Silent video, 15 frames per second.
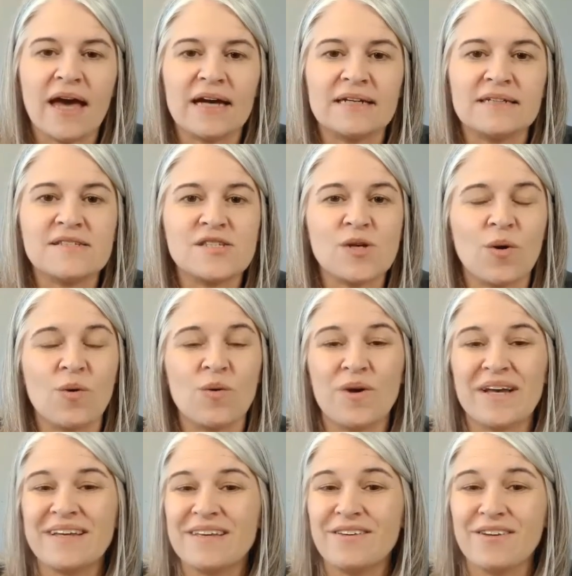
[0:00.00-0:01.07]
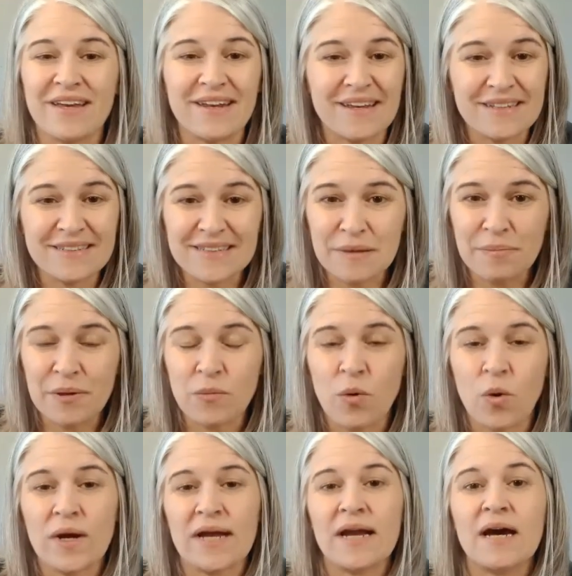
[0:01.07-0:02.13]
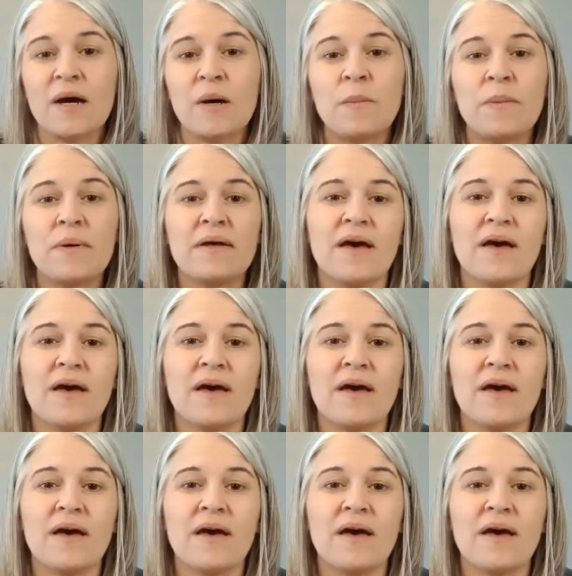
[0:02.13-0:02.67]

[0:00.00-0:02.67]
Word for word: And so you can easily be woken up.